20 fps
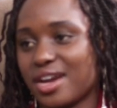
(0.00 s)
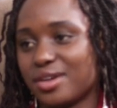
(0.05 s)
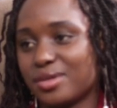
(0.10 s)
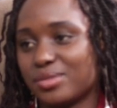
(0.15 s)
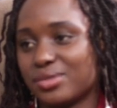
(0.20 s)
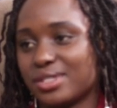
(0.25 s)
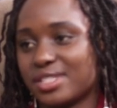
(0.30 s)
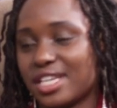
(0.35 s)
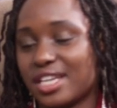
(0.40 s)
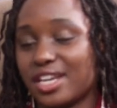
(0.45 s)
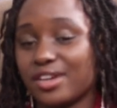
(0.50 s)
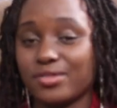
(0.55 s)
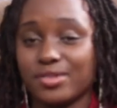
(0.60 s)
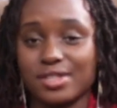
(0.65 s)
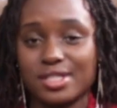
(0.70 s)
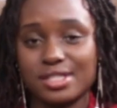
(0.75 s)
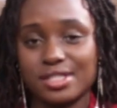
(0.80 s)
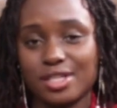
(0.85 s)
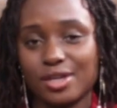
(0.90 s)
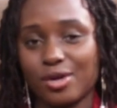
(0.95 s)
Karibu sana.
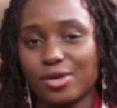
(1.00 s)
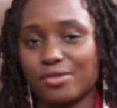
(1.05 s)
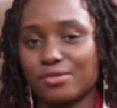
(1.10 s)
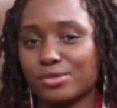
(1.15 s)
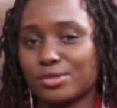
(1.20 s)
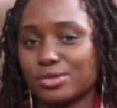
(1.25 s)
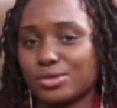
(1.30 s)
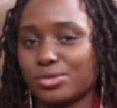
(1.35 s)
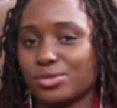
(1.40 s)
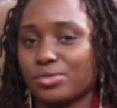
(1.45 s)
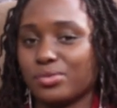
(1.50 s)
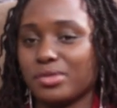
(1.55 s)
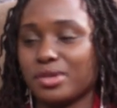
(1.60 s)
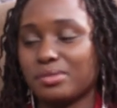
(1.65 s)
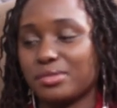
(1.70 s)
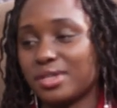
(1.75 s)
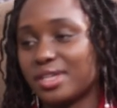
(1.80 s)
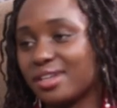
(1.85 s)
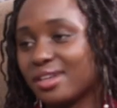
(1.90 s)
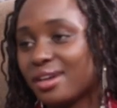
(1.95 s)
For the sake of those who
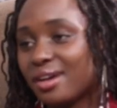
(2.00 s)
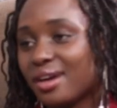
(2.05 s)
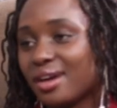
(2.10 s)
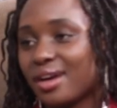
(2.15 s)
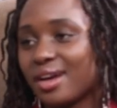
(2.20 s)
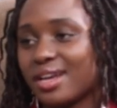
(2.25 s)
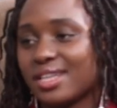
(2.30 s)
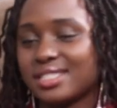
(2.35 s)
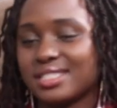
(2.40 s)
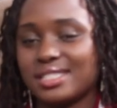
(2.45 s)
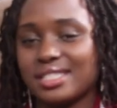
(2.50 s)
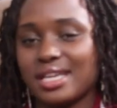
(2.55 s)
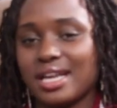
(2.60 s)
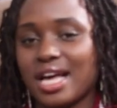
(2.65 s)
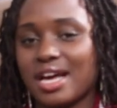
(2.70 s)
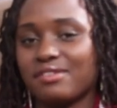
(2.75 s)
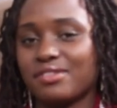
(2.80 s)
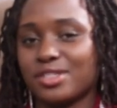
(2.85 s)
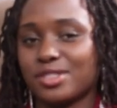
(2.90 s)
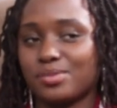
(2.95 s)
maybe
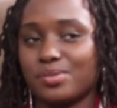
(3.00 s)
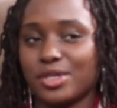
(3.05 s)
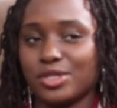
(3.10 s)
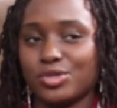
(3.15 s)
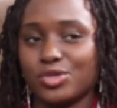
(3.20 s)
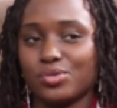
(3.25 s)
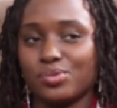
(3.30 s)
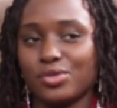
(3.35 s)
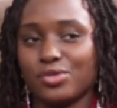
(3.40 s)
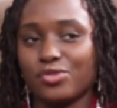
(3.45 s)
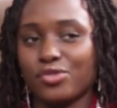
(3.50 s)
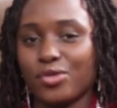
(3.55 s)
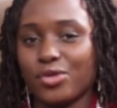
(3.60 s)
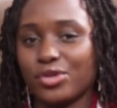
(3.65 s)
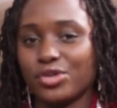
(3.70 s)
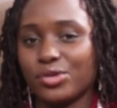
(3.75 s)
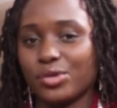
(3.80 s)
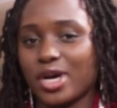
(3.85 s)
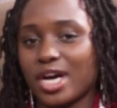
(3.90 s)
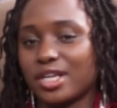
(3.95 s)
still haven't met you
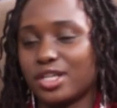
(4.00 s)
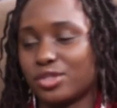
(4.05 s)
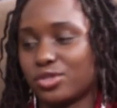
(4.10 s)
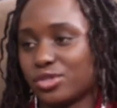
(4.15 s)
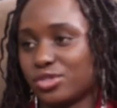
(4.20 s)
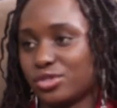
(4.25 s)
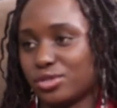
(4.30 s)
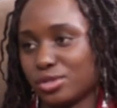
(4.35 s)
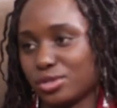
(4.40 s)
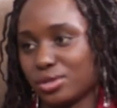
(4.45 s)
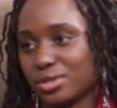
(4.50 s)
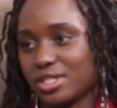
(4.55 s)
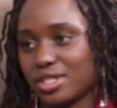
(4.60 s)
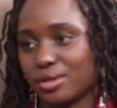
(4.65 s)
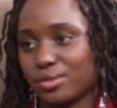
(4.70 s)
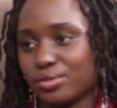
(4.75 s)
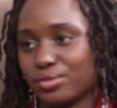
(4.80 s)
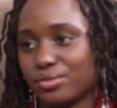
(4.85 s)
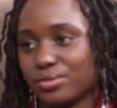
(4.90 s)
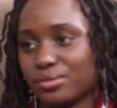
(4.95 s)
before, you can introduce
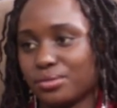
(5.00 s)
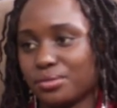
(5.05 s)
yourself.